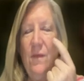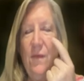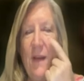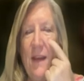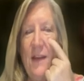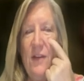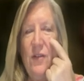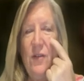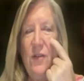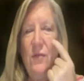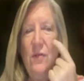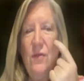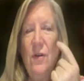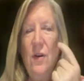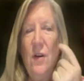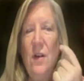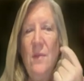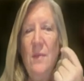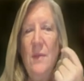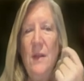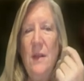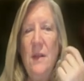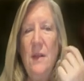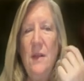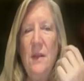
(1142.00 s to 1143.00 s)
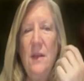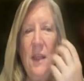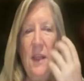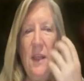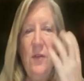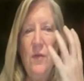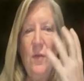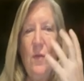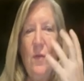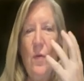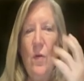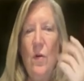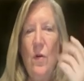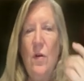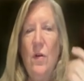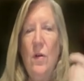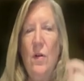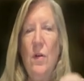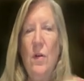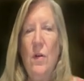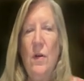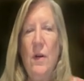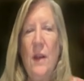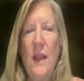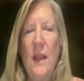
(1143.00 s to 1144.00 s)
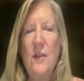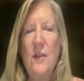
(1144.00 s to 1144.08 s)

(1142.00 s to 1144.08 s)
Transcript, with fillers: facial trauma, intraoral or